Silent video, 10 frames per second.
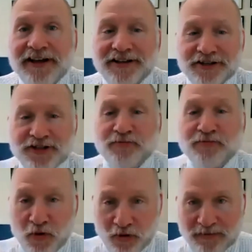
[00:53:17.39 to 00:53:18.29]
is
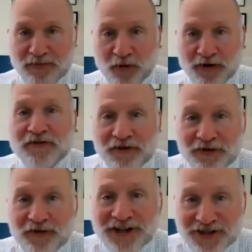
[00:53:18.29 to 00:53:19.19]
more important for
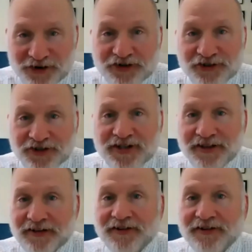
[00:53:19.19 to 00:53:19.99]
the researchers.